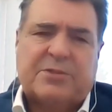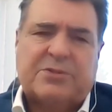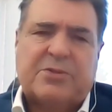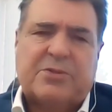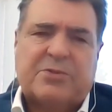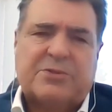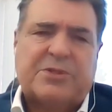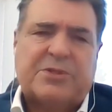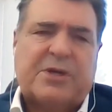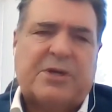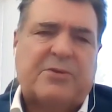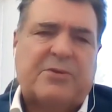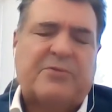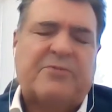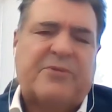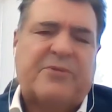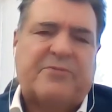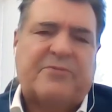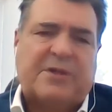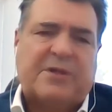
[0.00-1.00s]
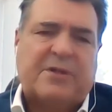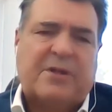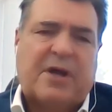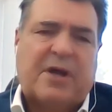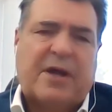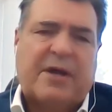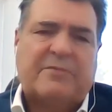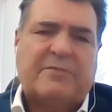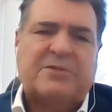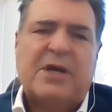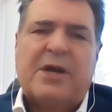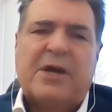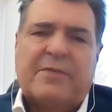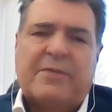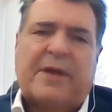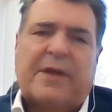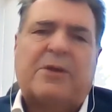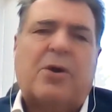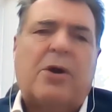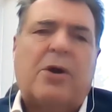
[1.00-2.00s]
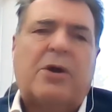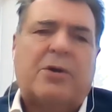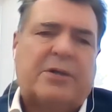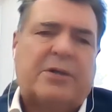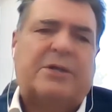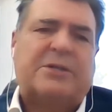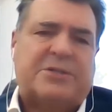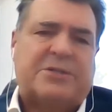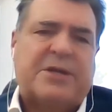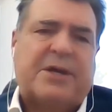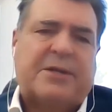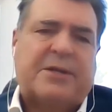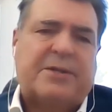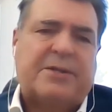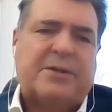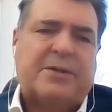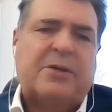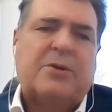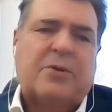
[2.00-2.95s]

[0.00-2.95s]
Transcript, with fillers: So there's 150 lives that gone unattended